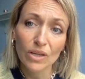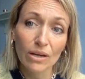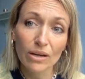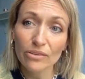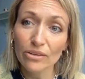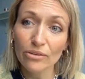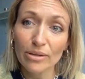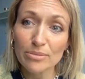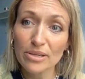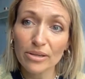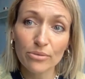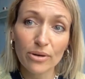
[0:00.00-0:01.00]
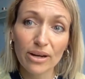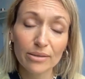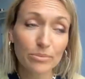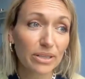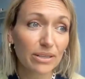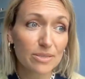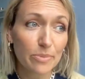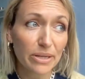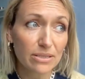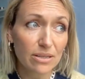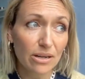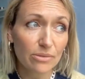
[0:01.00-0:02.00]
I think you're absolutely right. I mean, I spent
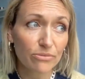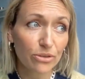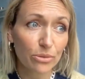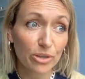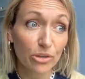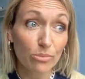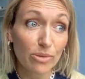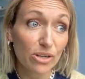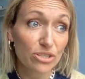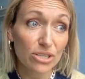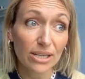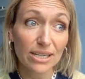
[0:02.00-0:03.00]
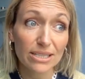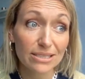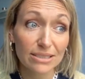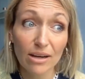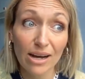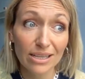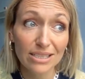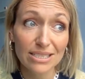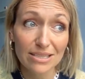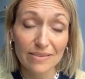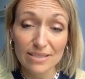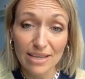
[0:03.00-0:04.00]
time filming on the Marshall Islands
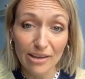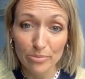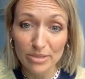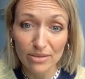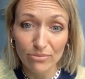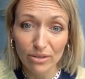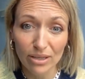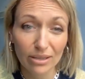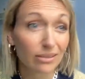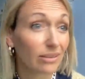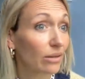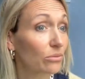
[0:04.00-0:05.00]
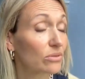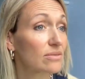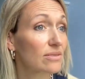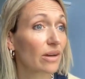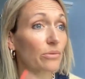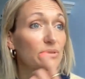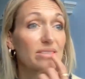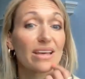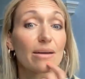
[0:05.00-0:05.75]
in the South Pacific, and I was there